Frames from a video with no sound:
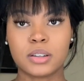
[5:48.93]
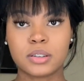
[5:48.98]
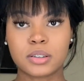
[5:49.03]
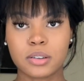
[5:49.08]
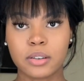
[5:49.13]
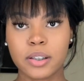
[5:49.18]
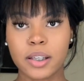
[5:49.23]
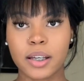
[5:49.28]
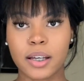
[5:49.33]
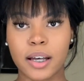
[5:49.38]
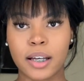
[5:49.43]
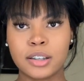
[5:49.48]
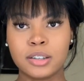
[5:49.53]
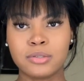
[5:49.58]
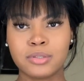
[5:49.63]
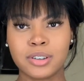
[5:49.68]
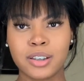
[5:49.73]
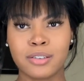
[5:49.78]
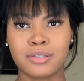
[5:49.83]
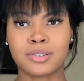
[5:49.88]
So yeah, I just
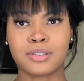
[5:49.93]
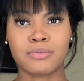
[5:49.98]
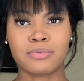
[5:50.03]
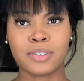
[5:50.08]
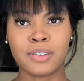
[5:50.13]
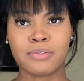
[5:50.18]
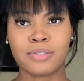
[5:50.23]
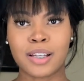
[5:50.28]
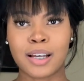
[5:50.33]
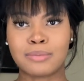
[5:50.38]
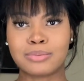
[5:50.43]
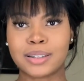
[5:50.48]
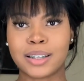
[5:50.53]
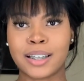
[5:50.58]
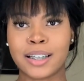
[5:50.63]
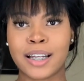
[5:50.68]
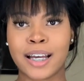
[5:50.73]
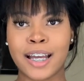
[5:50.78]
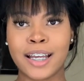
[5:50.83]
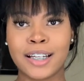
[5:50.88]
went there with some flip-flops,
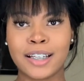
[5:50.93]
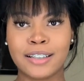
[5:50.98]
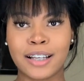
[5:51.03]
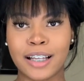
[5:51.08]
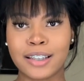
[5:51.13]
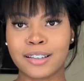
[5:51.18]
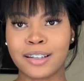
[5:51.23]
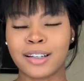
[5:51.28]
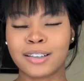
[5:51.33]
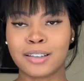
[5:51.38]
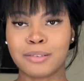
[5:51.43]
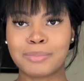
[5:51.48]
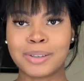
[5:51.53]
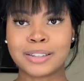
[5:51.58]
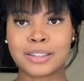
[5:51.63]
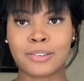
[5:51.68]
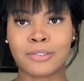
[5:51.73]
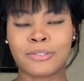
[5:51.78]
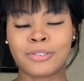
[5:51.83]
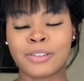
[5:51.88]
and I thought I looked
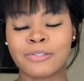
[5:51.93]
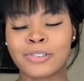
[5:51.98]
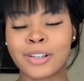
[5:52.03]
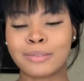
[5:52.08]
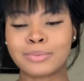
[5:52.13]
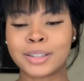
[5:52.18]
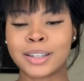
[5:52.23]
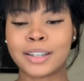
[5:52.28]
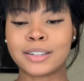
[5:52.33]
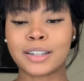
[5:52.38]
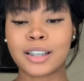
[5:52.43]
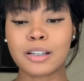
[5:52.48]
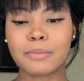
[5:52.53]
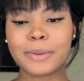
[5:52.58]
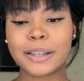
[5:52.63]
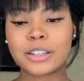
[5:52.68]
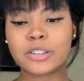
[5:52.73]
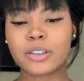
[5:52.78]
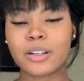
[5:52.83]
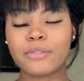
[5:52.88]
messed up with flip-flops, and they took a
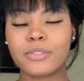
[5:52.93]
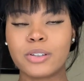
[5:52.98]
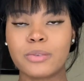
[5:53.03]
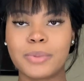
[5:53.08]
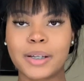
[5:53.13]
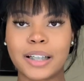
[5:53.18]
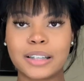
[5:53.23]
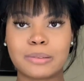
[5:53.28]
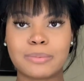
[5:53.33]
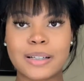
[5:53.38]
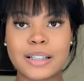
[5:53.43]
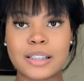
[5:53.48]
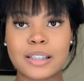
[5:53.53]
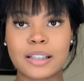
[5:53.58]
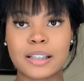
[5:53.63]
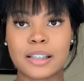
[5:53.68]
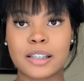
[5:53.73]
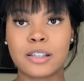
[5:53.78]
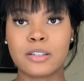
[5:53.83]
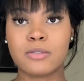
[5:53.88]
picture of you because
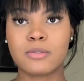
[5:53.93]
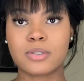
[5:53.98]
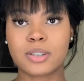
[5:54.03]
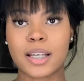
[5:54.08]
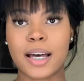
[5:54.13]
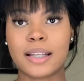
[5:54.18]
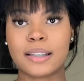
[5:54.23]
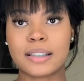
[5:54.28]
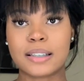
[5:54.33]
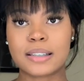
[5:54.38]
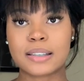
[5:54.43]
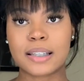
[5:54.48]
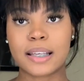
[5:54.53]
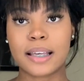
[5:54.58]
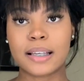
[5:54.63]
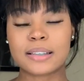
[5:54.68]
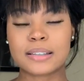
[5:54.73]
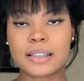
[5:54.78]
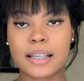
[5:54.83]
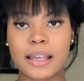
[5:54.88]
basically you signed this
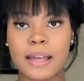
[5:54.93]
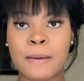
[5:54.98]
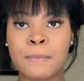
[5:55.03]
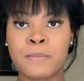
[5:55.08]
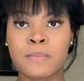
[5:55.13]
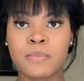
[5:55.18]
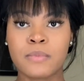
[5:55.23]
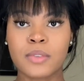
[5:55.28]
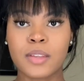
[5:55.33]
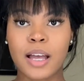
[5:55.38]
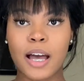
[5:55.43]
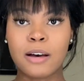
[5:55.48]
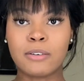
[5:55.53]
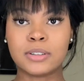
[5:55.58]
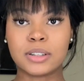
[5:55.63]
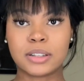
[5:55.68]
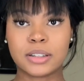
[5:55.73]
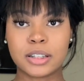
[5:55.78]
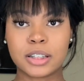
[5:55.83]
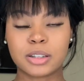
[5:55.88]
thing saying, I
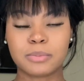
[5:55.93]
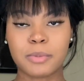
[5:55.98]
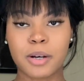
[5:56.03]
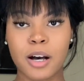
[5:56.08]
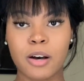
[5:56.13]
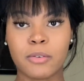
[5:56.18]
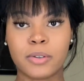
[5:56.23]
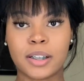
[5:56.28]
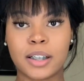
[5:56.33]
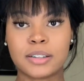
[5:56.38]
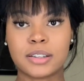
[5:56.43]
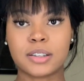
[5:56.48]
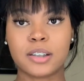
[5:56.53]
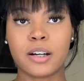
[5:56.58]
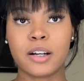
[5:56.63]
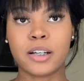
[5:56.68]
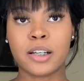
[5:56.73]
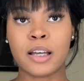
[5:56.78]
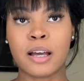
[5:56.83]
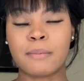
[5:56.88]
was this small when I
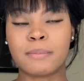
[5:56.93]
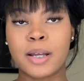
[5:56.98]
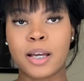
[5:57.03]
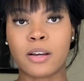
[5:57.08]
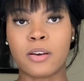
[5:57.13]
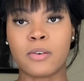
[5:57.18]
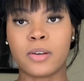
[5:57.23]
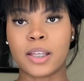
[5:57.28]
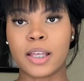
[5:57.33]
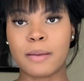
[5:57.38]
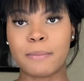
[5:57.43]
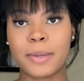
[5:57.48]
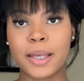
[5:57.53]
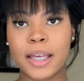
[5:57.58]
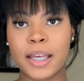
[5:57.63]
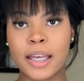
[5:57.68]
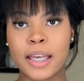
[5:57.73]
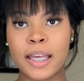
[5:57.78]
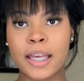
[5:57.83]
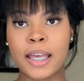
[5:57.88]
started, I'm not gonna get
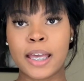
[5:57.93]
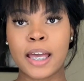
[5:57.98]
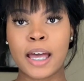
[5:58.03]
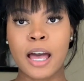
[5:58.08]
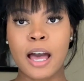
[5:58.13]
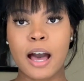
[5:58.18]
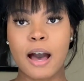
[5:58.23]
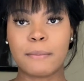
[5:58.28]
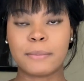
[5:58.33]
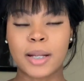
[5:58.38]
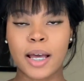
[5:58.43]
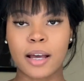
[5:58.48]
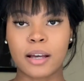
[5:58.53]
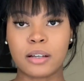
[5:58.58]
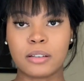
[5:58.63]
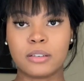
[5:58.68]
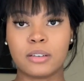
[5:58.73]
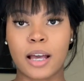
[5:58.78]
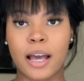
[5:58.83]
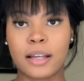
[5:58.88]
big,
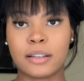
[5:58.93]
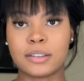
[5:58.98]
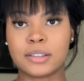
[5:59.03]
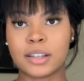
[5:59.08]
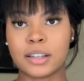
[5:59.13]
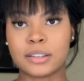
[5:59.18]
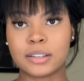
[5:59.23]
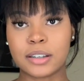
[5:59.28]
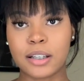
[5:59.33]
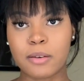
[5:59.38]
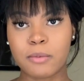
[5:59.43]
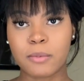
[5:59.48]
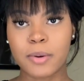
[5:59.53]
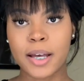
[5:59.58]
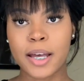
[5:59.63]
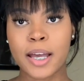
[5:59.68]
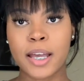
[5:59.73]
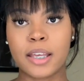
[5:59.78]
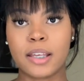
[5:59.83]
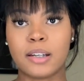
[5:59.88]
I have to stay the same
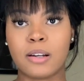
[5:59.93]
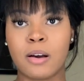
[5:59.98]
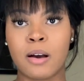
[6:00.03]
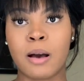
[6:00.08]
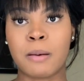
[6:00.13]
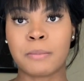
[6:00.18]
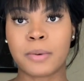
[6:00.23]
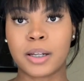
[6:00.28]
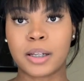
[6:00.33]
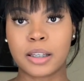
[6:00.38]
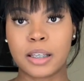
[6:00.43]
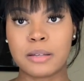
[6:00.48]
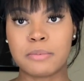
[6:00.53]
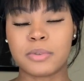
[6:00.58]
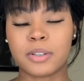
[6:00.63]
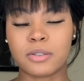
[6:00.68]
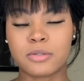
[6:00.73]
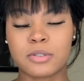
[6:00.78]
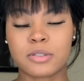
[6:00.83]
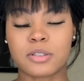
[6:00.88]
weight, you know, I'm gonna keep
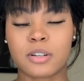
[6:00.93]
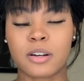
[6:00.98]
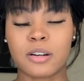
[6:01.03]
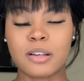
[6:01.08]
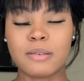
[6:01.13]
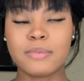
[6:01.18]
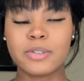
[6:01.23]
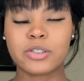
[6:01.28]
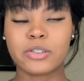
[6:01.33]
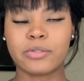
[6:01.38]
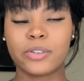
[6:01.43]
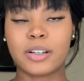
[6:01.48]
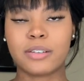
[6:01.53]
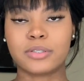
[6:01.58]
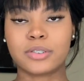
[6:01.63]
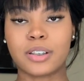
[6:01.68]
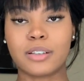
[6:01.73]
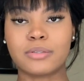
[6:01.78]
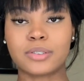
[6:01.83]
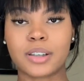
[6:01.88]
the Hooters girl image or
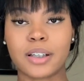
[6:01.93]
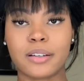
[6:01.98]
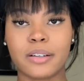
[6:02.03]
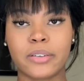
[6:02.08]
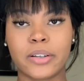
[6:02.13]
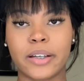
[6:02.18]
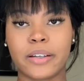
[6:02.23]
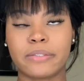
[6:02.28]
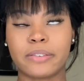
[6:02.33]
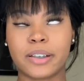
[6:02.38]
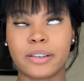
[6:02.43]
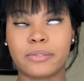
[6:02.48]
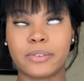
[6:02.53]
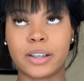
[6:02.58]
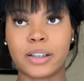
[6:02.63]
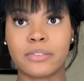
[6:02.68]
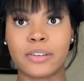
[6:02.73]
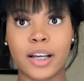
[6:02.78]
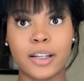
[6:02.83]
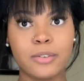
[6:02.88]
whatever. So I was like, okay, fine,
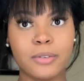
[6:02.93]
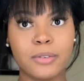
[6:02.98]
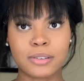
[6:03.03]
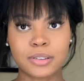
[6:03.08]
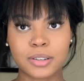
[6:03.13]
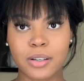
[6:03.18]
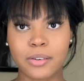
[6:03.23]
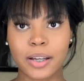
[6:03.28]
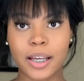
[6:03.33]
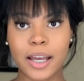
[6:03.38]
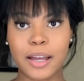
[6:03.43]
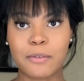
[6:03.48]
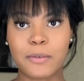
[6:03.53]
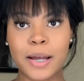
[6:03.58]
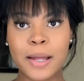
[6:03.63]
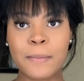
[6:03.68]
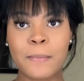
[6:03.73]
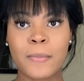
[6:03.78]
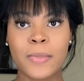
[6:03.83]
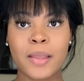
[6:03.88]
whatever. I was gonna gain
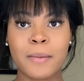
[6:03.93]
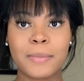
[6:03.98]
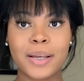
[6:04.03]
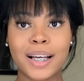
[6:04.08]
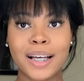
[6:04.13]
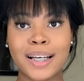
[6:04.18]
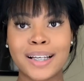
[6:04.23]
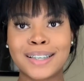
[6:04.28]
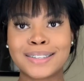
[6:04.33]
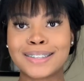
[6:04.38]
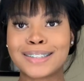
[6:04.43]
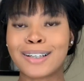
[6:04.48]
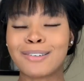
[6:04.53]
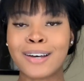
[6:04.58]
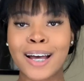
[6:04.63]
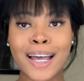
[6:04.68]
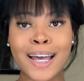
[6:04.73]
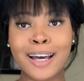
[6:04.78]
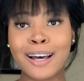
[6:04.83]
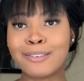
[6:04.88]
weight because
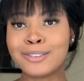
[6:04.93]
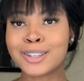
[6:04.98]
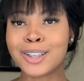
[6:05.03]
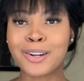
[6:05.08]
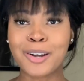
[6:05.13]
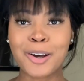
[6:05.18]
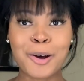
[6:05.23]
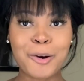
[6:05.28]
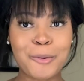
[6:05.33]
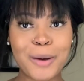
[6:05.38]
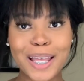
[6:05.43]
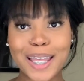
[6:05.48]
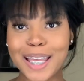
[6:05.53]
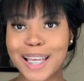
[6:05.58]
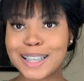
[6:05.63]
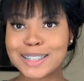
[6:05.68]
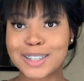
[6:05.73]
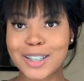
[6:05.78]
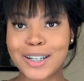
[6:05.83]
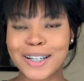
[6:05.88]
I was on a whole weight
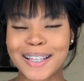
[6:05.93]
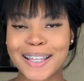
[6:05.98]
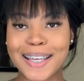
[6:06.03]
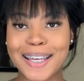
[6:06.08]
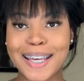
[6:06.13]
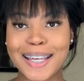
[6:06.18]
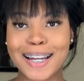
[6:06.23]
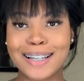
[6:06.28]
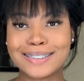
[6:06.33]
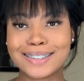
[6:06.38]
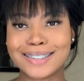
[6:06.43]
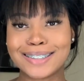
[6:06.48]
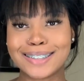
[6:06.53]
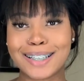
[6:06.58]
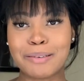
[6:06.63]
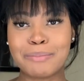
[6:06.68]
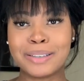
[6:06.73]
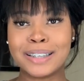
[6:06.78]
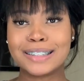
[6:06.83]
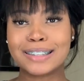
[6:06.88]
gain journey, and I was just
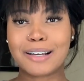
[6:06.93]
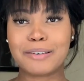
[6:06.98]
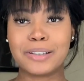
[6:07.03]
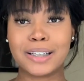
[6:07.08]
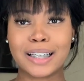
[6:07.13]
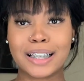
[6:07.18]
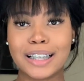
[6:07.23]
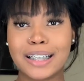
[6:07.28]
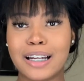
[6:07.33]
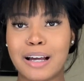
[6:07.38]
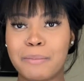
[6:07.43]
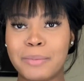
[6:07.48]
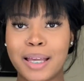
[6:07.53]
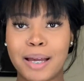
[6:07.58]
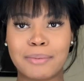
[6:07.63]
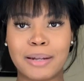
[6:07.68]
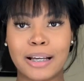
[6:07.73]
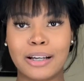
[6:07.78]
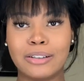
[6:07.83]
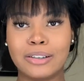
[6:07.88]
like, but this gonna look good on me,
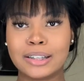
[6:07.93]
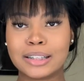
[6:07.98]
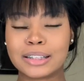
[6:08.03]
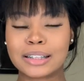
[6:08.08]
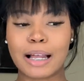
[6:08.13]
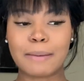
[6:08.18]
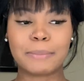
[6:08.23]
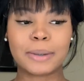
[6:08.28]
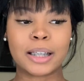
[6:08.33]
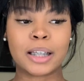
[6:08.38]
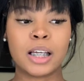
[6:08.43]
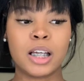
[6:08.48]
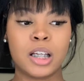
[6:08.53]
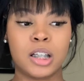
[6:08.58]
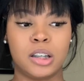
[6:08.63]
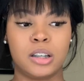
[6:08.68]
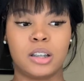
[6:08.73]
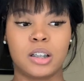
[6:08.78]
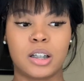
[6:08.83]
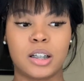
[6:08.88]
I'm not gonna look sloppy,
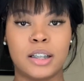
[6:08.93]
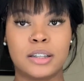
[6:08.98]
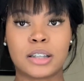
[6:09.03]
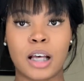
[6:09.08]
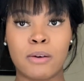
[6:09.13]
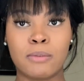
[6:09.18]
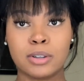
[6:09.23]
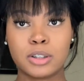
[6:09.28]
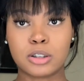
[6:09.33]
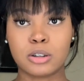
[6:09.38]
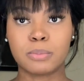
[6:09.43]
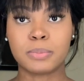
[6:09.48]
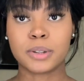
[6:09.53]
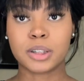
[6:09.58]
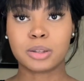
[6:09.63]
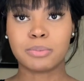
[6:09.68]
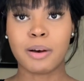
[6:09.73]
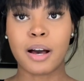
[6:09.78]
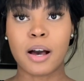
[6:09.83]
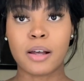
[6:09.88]
because I was super
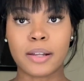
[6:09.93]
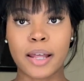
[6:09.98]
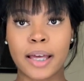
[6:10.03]
small.